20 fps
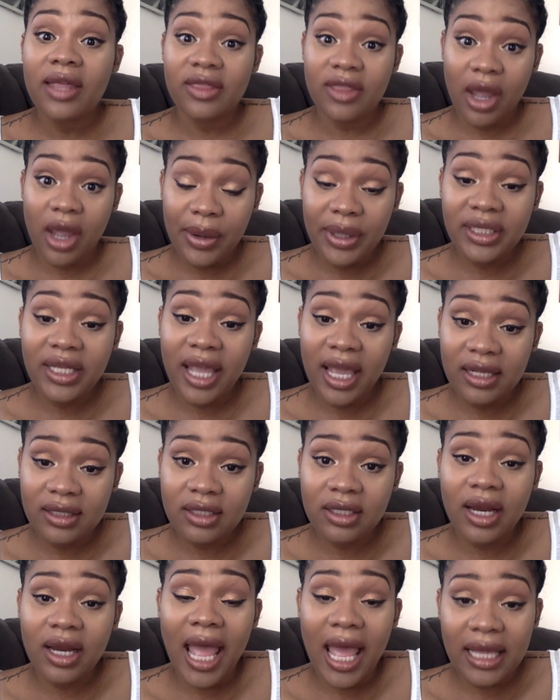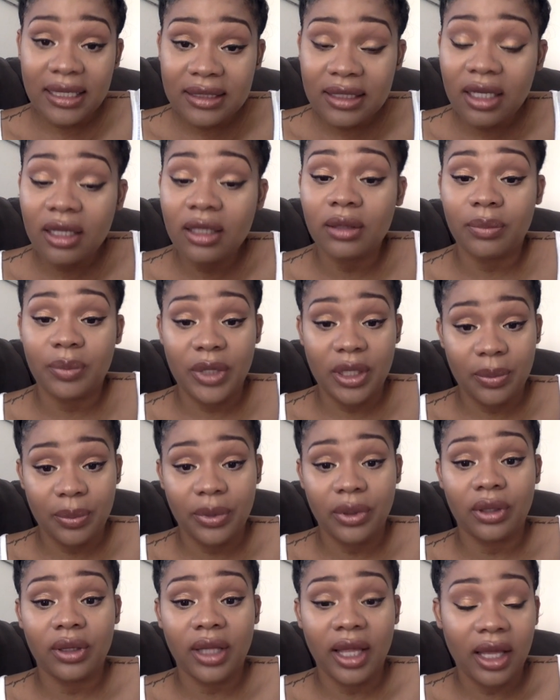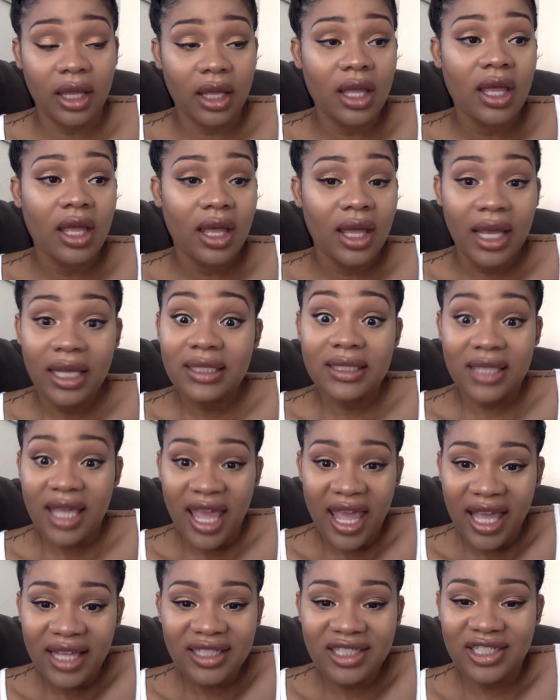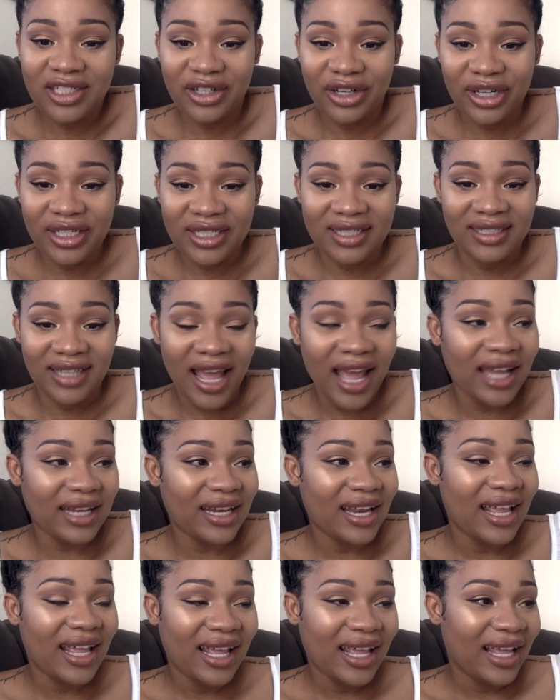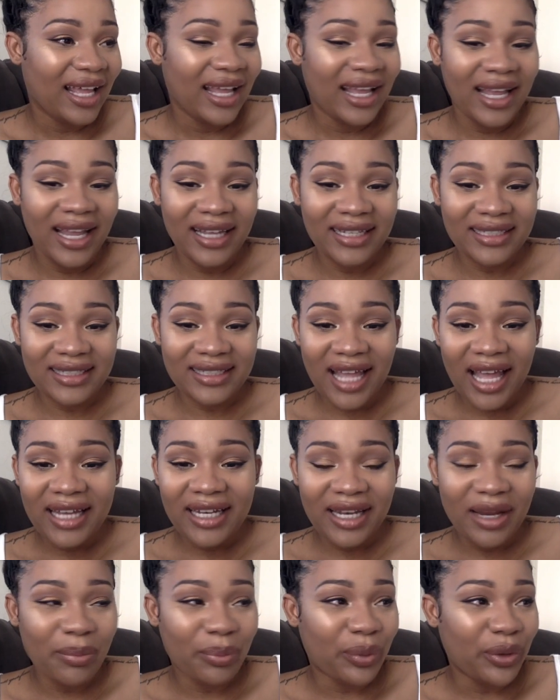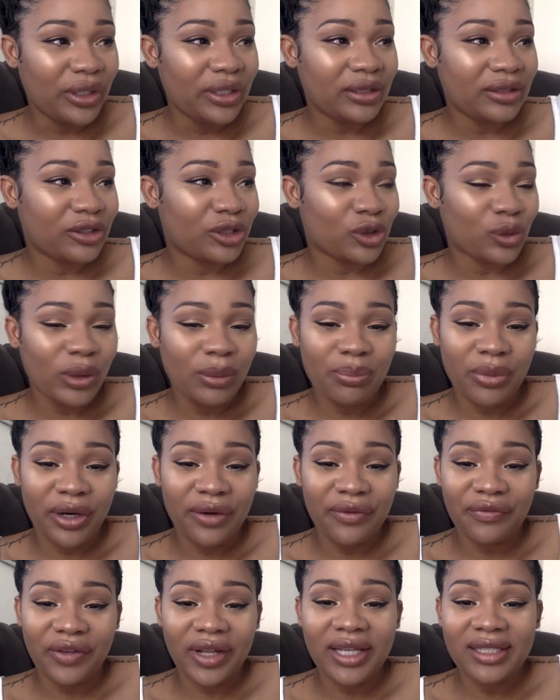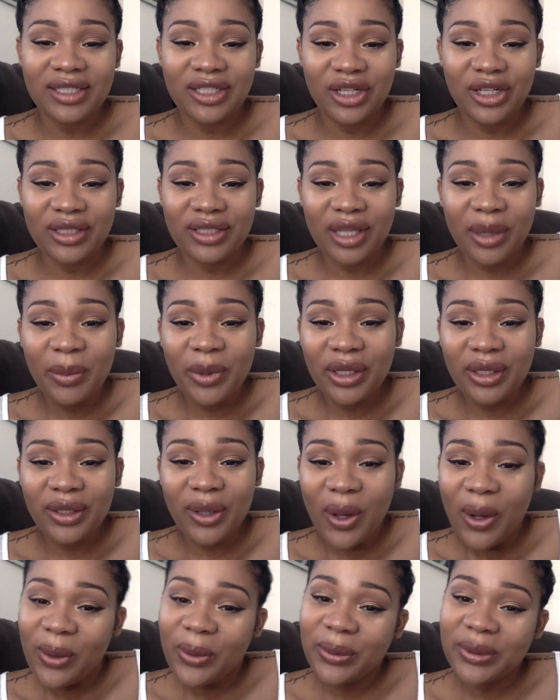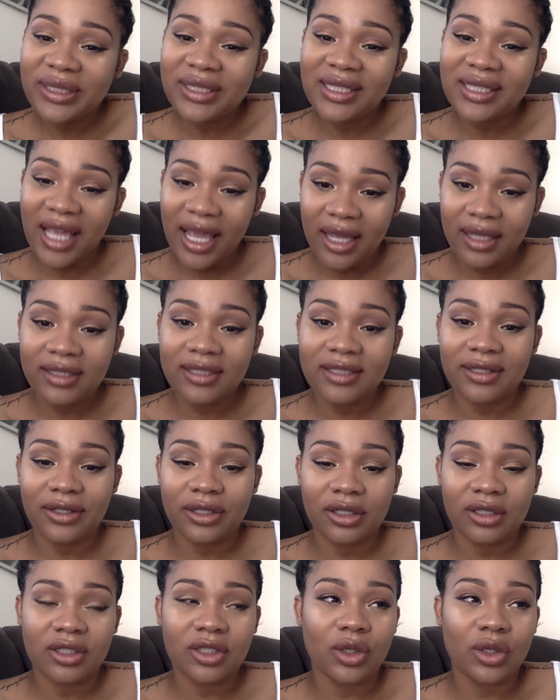Thyroid cancer has killed people. Like, it's cancer. It's not them putting sweet butterflies in your stomach. No, it's cancer.